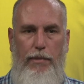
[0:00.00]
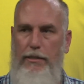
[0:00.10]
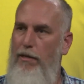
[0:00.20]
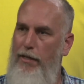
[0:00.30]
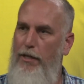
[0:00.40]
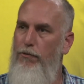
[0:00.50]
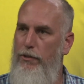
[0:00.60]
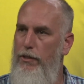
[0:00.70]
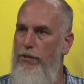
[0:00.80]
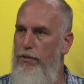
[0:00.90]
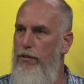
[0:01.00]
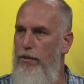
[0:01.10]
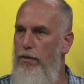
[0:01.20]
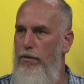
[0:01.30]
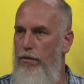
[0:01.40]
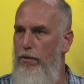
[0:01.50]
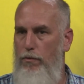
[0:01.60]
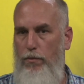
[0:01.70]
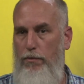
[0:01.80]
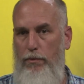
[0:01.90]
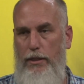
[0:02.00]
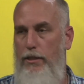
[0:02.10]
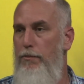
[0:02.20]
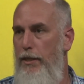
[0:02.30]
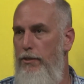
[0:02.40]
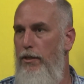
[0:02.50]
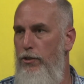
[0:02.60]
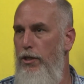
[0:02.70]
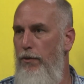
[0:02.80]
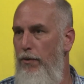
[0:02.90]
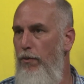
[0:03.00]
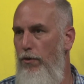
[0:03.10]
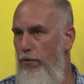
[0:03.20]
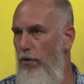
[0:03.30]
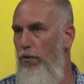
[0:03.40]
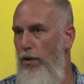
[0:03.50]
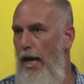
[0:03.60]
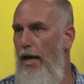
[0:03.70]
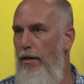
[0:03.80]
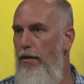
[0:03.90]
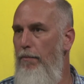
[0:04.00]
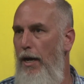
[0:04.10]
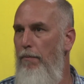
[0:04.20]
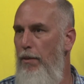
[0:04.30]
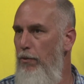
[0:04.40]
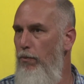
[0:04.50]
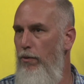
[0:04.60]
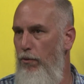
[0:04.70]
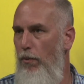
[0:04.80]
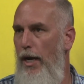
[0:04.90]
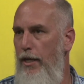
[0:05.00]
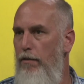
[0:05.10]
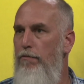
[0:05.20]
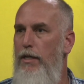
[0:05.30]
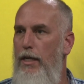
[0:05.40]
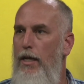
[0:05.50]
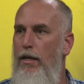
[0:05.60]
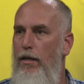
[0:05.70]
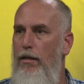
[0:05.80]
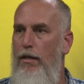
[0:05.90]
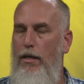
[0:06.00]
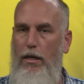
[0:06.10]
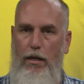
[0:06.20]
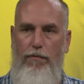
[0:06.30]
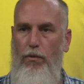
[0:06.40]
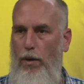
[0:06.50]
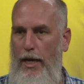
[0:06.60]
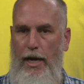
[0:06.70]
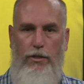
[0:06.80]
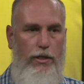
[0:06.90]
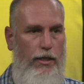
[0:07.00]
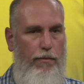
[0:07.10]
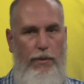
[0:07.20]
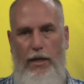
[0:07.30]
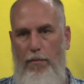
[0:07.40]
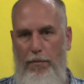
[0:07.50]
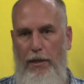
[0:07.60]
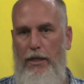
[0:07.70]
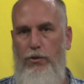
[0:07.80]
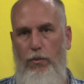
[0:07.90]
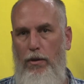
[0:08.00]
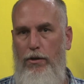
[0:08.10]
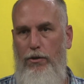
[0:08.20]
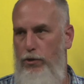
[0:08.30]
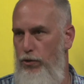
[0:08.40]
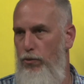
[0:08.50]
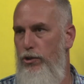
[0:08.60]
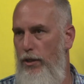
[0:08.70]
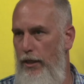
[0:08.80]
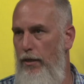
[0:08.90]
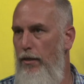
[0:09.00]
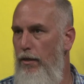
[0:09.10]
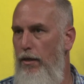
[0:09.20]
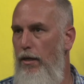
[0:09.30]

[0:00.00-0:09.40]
based on the interest we anticipate it's going to generate, we'll learn a whole lot about maybe where the Y can fit in and if the Y actually can become a place where you can socially